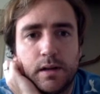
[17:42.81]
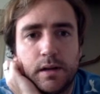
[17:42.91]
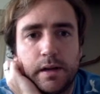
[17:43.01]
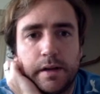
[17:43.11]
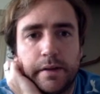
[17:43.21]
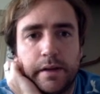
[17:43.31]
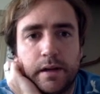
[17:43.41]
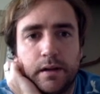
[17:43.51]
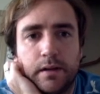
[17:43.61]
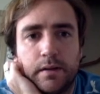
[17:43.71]
and
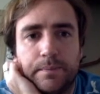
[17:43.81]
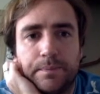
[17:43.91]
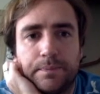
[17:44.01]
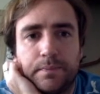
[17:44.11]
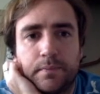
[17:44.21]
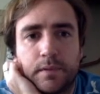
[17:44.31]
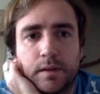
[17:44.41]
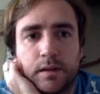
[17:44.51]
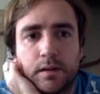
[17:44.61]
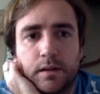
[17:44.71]
then
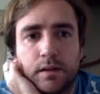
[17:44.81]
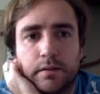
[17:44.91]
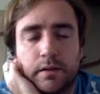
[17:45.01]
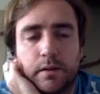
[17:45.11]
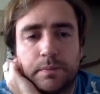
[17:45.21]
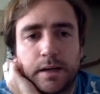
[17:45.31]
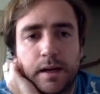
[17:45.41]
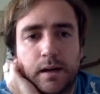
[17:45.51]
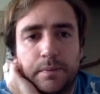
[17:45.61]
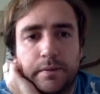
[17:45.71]
so up
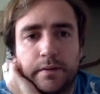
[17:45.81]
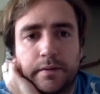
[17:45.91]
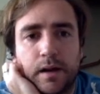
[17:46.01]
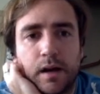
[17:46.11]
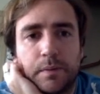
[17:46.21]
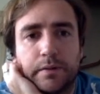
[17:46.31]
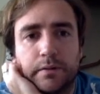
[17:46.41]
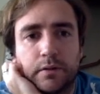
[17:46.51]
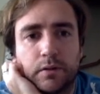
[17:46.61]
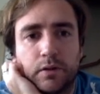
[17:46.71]
top it says options
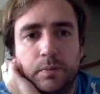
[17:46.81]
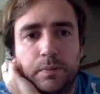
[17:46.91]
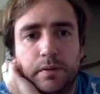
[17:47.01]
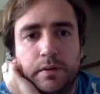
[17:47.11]
group.